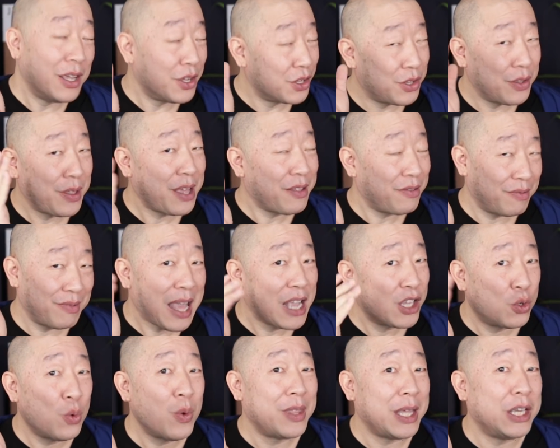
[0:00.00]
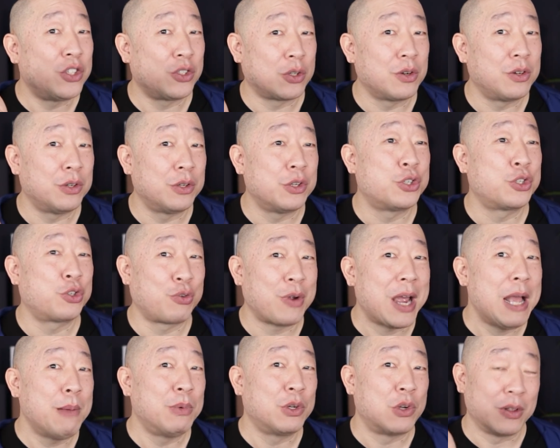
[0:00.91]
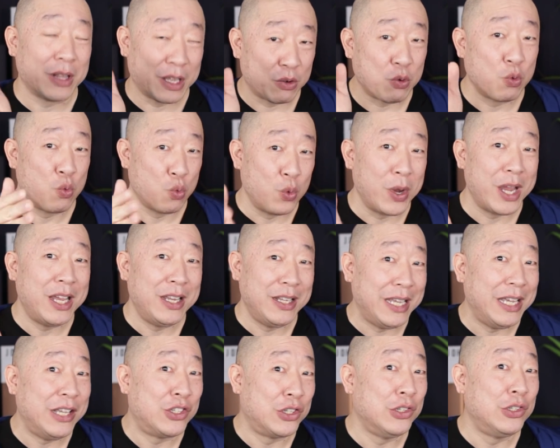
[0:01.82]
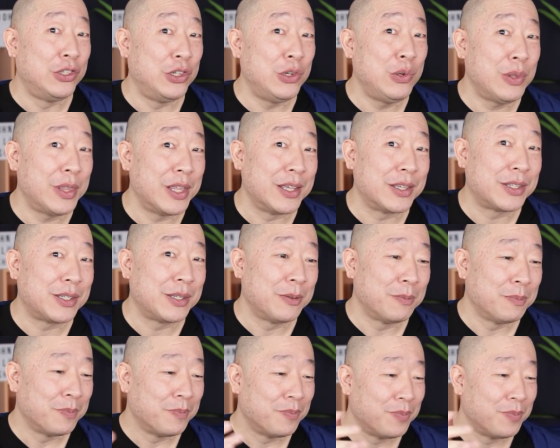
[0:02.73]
And so that's when they started to scramble, go like, we need to do this.